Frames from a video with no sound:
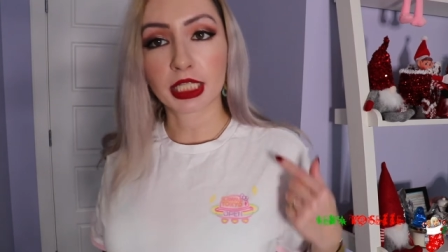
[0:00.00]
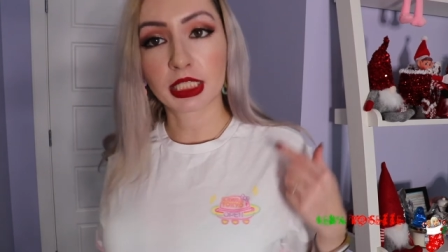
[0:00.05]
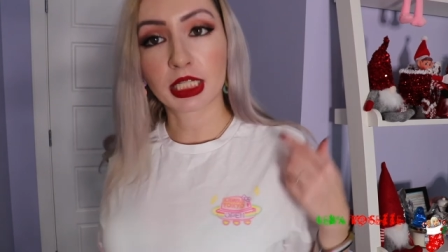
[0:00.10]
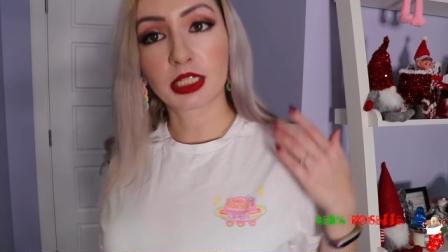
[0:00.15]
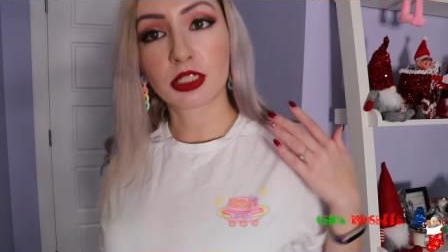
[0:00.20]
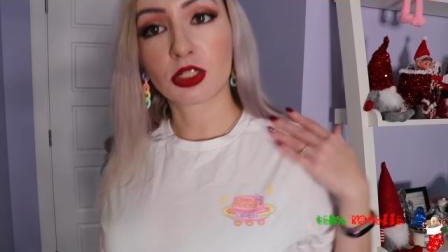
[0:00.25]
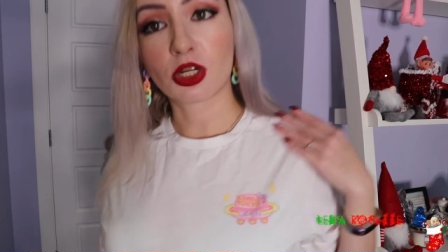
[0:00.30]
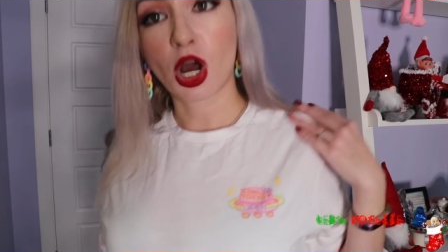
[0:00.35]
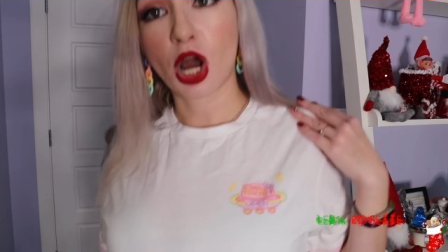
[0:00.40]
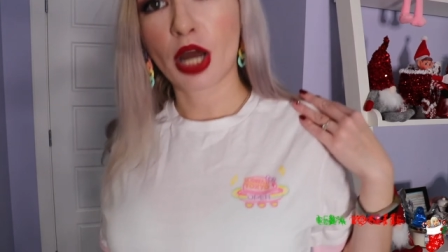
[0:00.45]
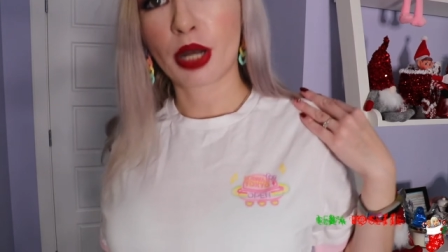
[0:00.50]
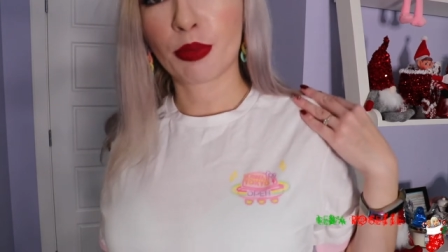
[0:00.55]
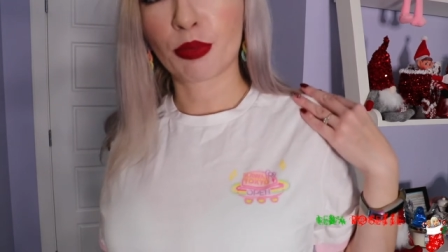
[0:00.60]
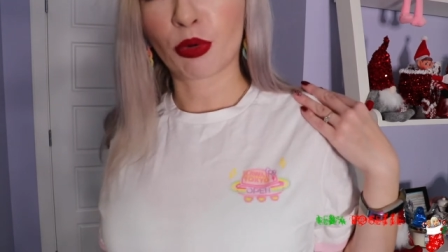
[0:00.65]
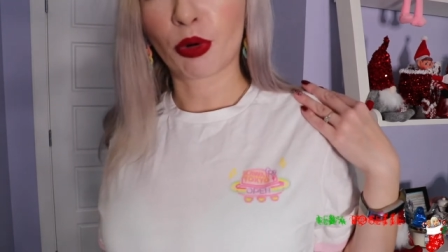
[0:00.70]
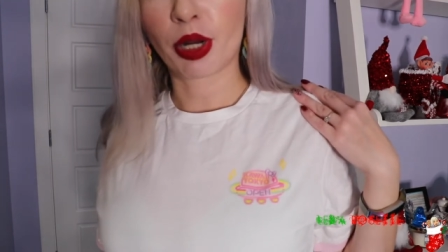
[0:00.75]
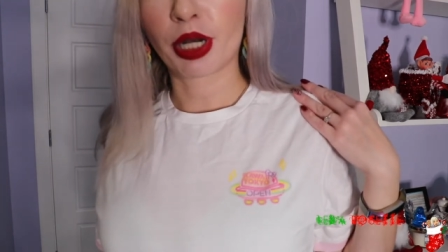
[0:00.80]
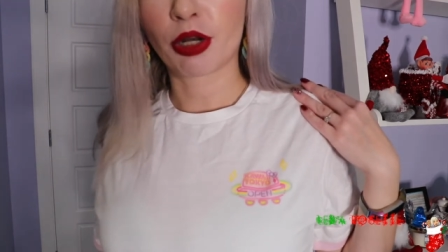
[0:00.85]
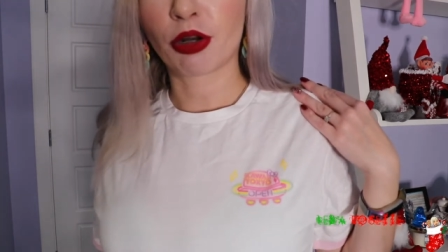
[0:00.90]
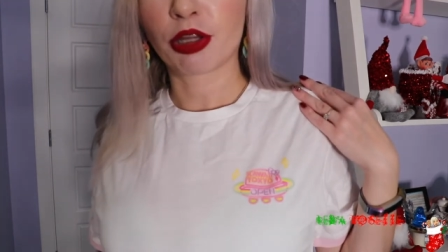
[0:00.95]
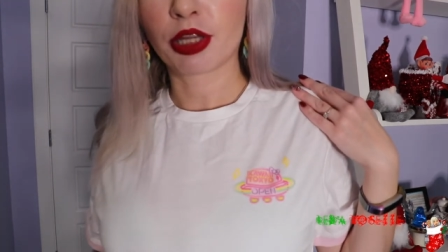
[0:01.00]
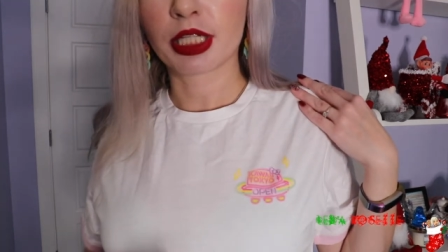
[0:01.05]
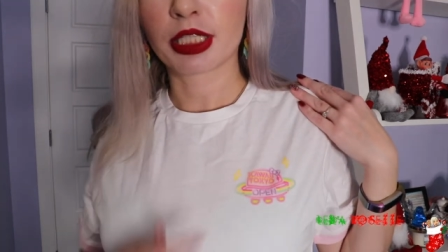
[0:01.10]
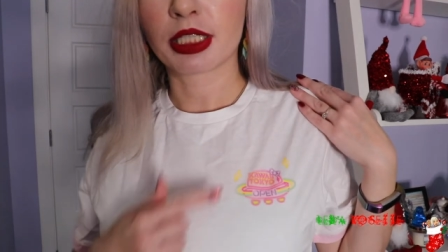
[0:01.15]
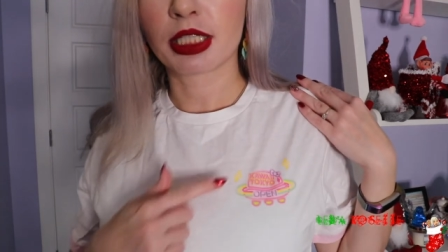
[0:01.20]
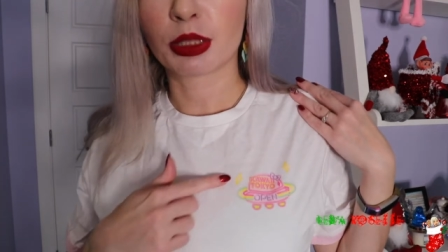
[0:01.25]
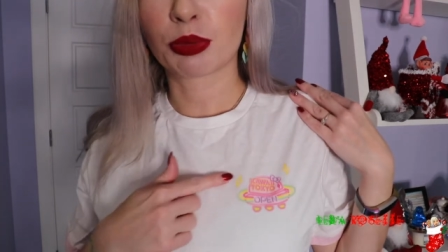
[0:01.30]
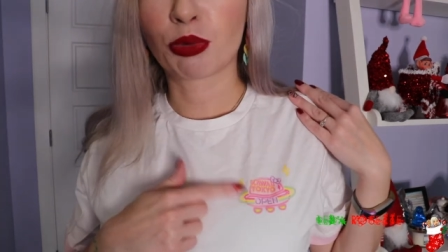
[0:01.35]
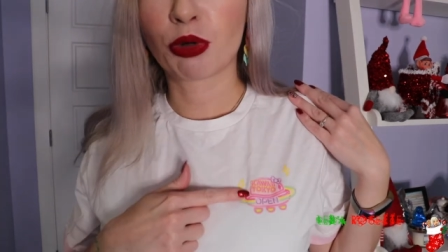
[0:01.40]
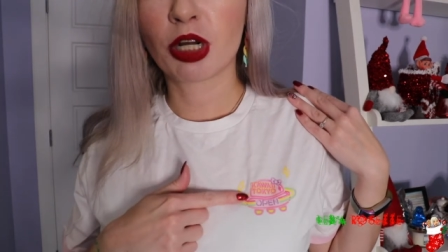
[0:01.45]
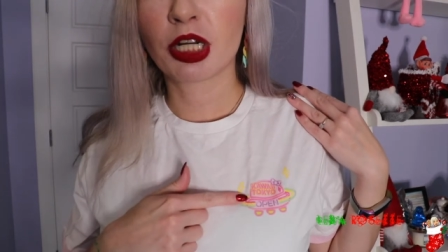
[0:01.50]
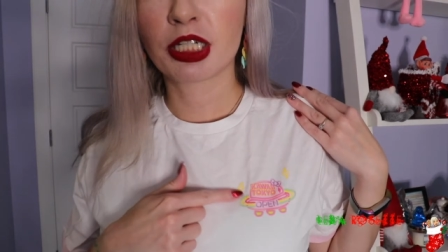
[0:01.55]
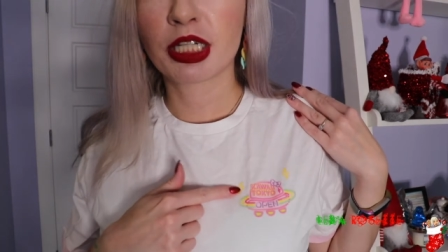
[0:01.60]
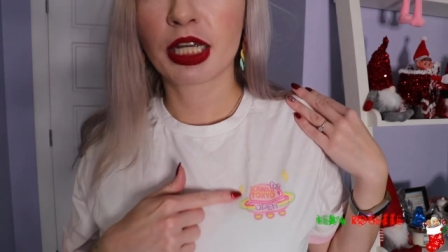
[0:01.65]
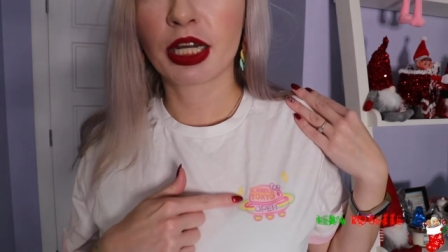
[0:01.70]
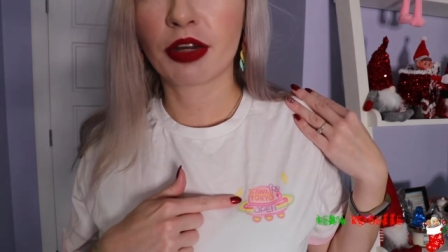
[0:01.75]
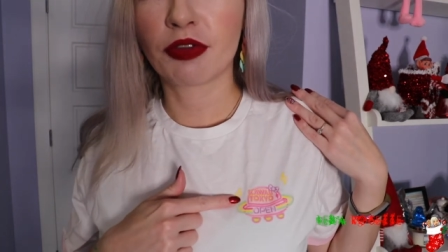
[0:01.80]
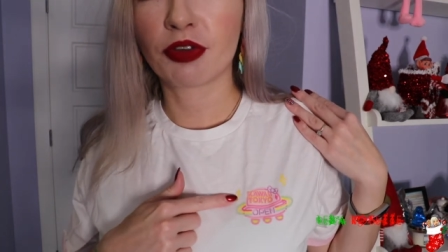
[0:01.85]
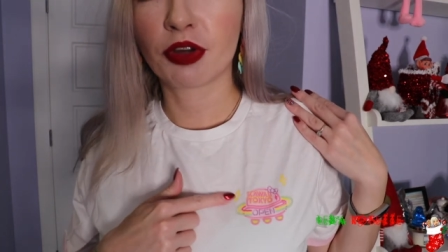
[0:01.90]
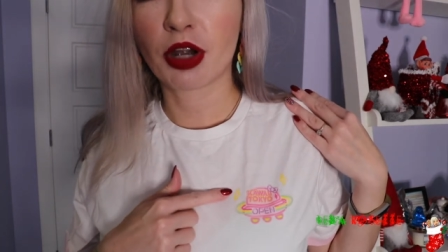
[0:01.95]
This is not embroidered, this is
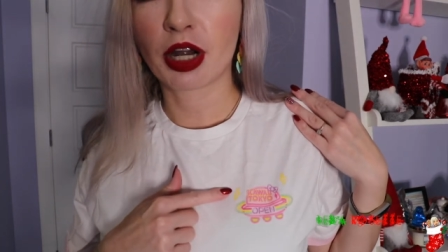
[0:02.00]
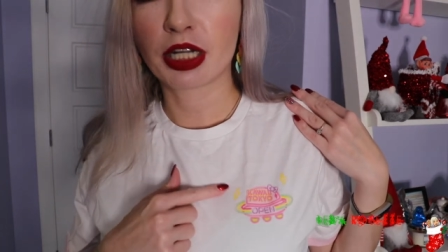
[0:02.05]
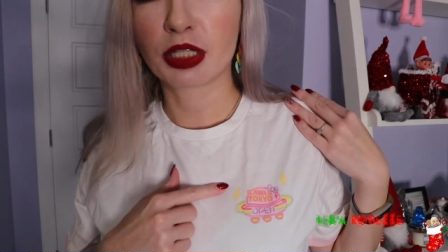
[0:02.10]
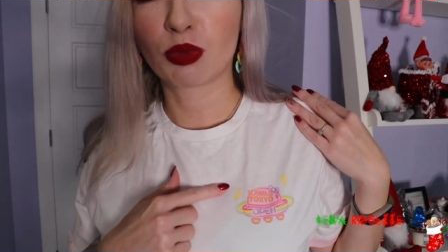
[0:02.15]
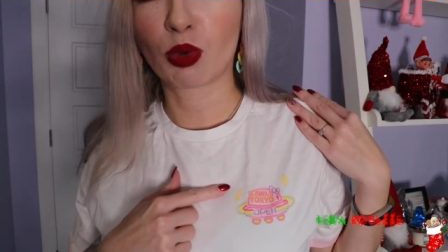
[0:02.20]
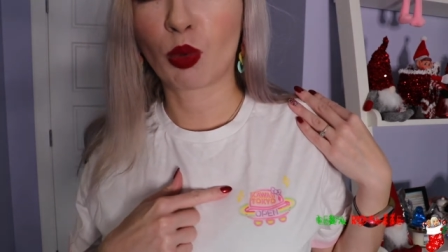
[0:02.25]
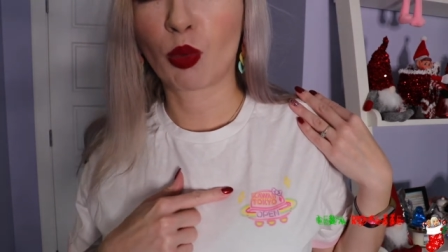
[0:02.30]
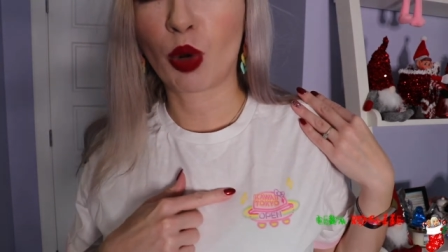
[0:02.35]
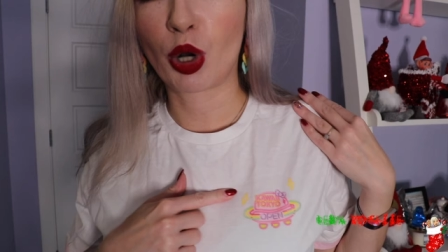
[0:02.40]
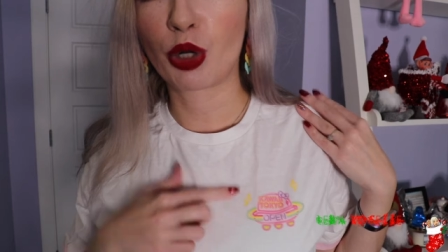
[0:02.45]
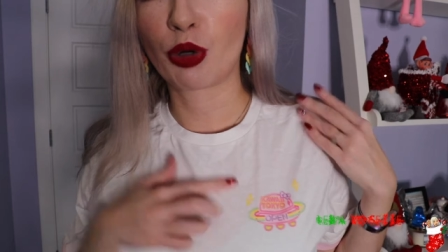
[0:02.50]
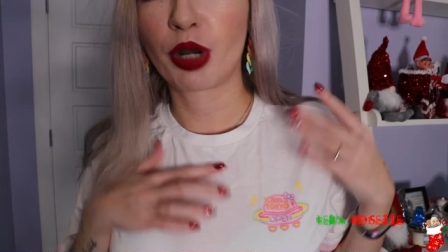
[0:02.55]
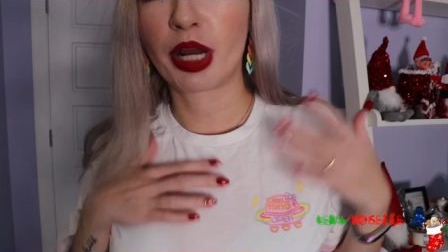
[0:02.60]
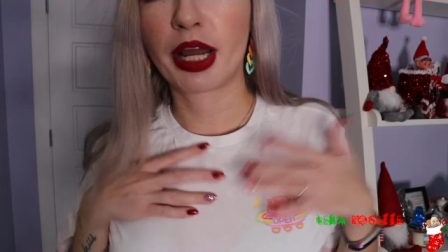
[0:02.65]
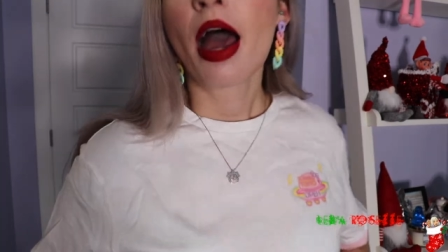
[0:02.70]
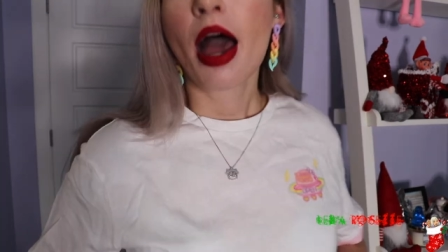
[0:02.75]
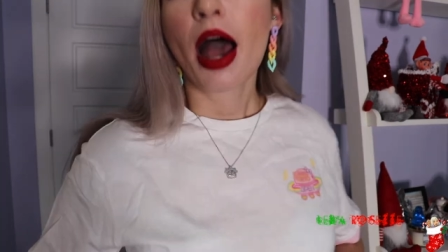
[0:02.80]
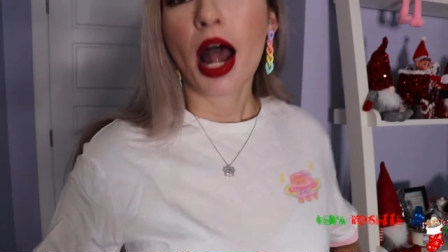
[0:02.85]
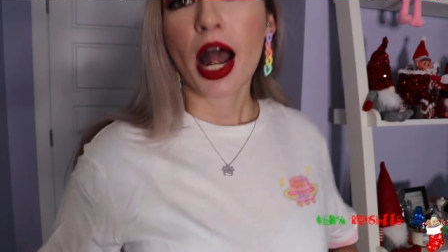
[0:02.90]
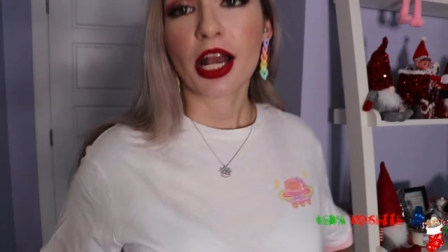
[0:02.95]
printed, if you guys were wondering.